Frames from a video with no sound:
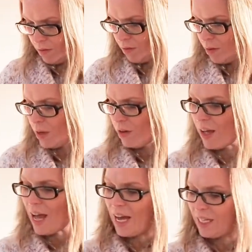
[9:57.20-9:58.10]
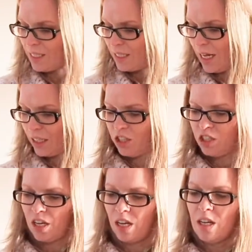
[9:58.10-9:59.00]
for a bit of added
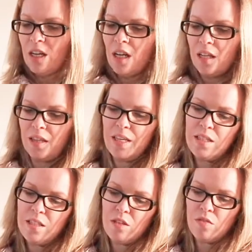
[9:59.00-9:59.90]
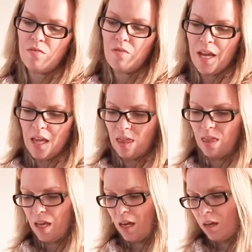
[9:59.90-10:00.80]
texture. This is the great
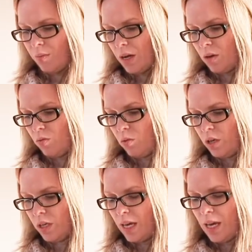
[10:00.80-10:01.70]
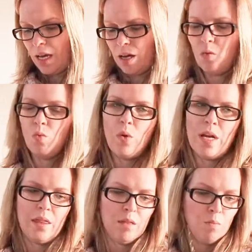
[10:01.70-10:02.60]
thing about working
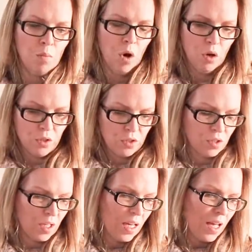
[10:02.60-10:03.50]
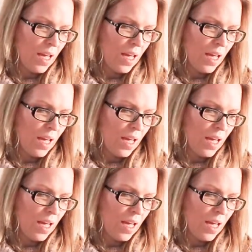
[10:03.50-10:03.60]
with moss,